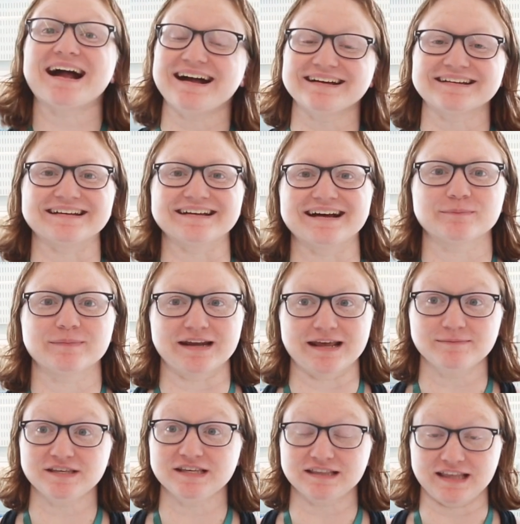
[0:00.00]
Hi, my
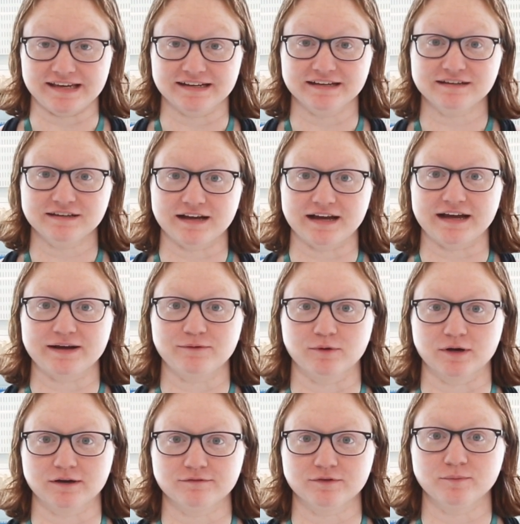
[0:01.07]
name's Elena. I
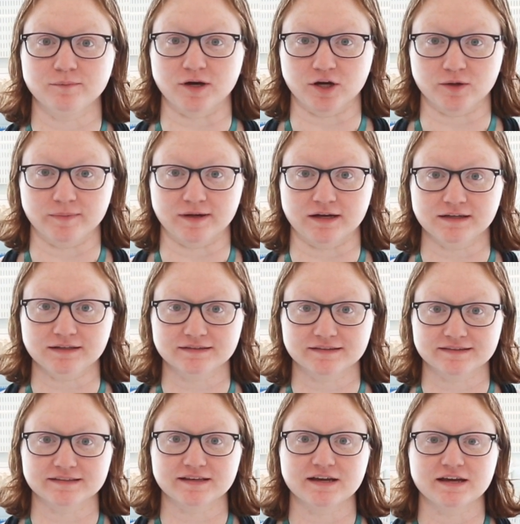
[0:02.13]
work for BarkBox.
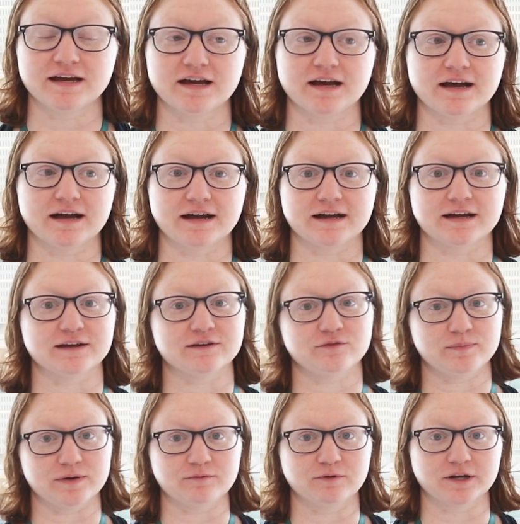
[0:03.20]

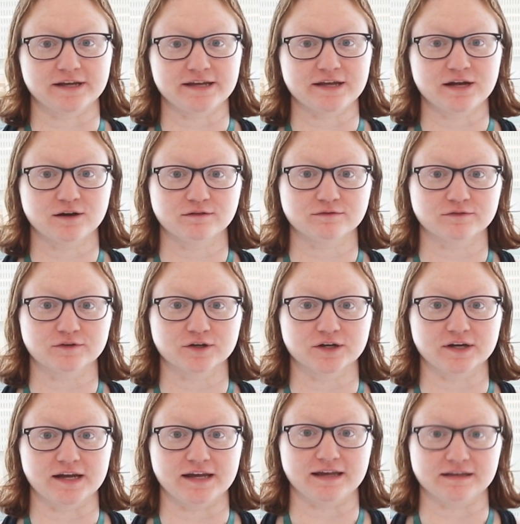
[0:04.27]
I've been working here
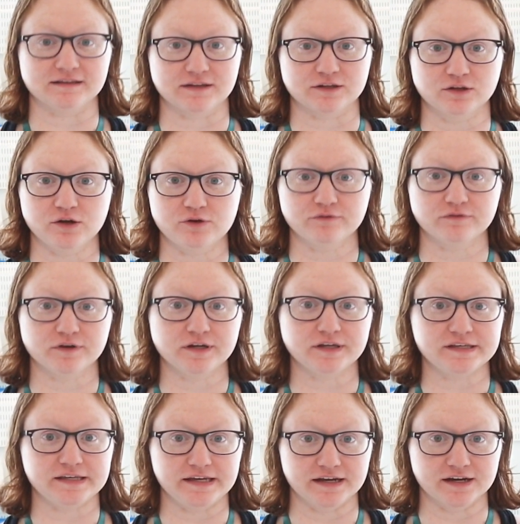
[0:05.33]
for a little over a
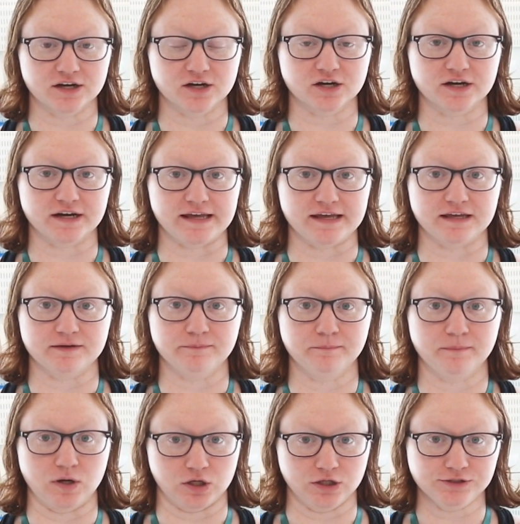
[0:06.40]
year
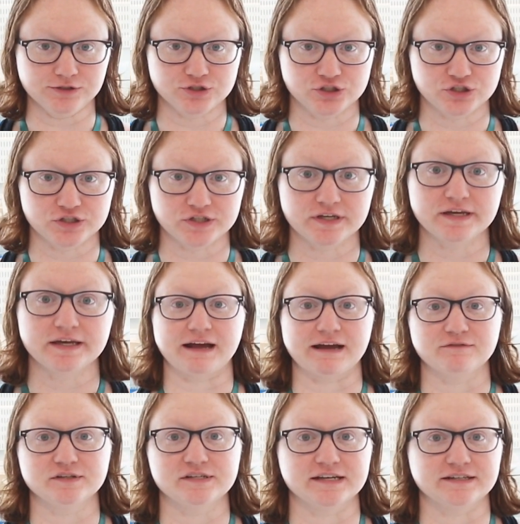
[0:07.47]
in March. And
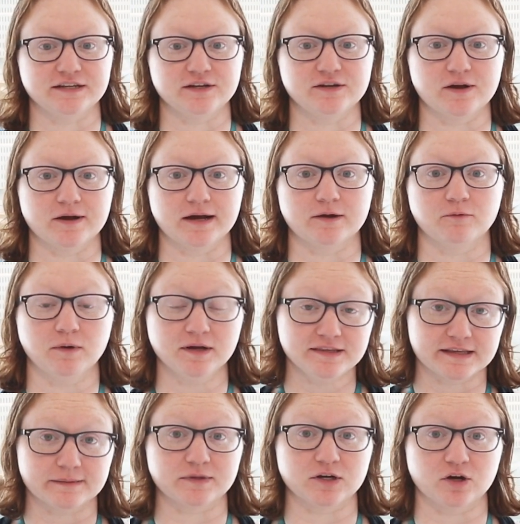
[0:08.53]
I've attended
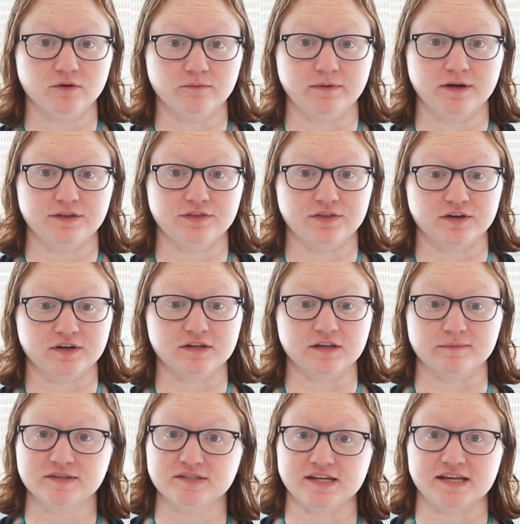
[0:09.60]
one seminar with the
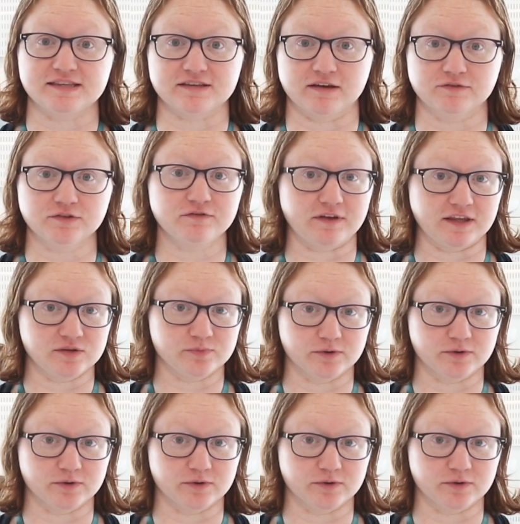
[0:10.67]
Columbus State Self-Defense